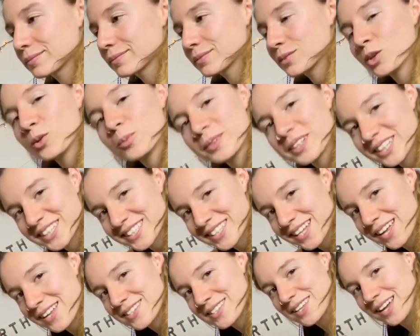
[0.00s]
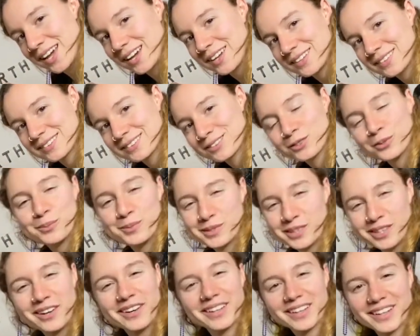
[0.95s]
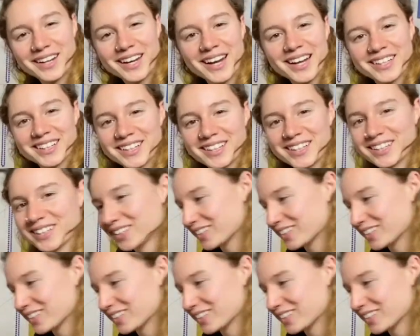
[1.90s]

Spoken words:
Nobody says that, so I'm sorry that I did.